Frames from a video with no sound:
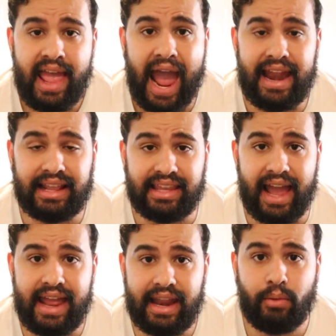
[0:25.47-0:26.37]
And at the
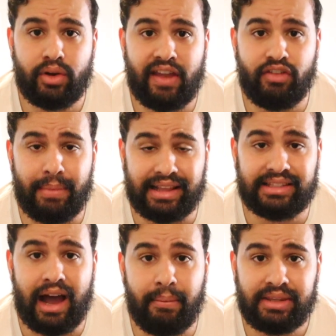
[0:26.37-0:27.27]
end, I will give you my
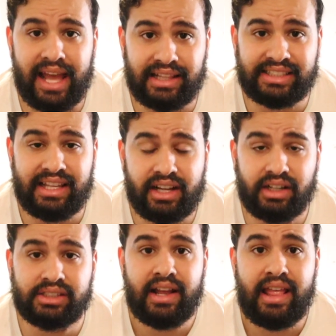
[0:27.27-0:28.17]
top 10
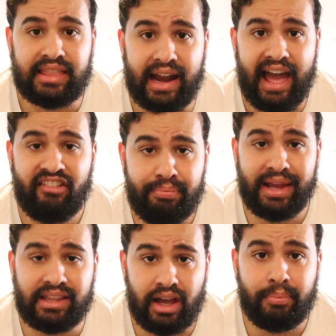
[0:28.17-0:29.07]
sneakers that I've
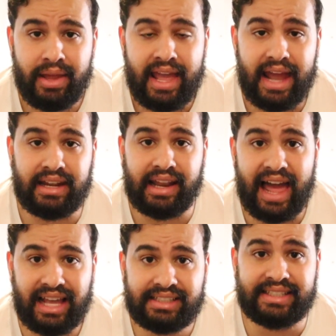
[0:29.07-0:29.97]
picked up in the
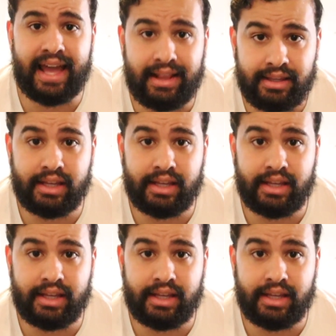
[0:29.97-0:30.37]
last 10